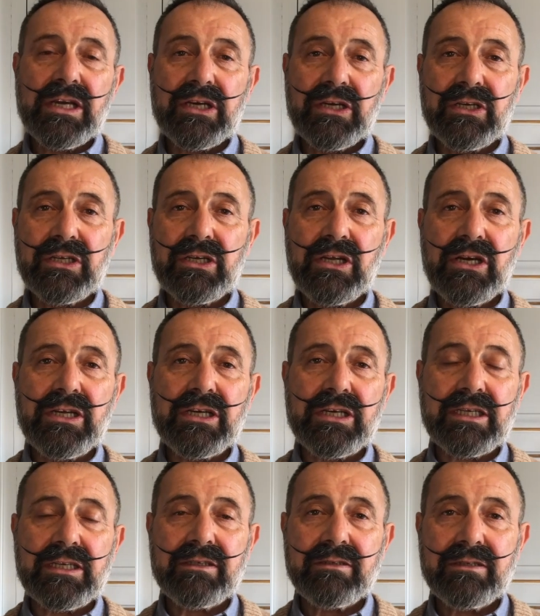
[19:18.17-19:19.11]
a good
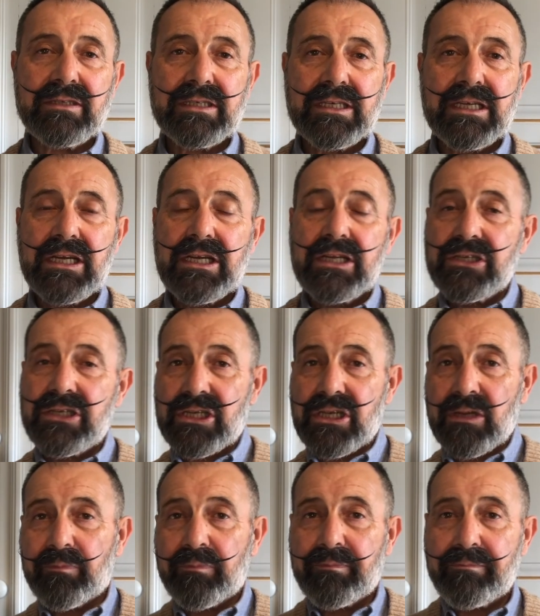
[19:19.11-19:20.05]
look. Just
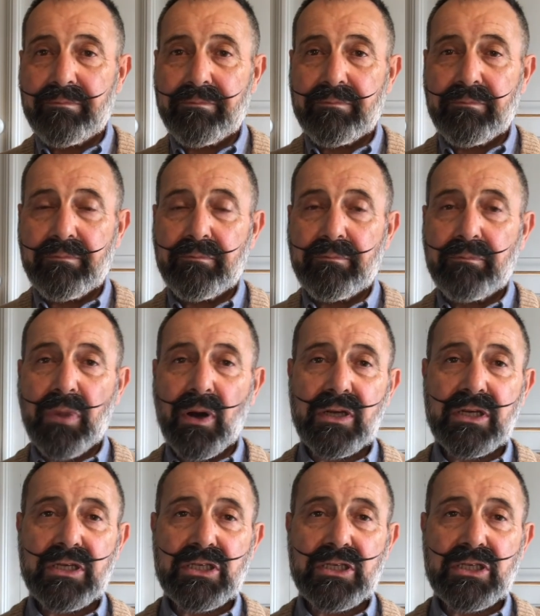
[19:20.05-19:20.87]
a pocket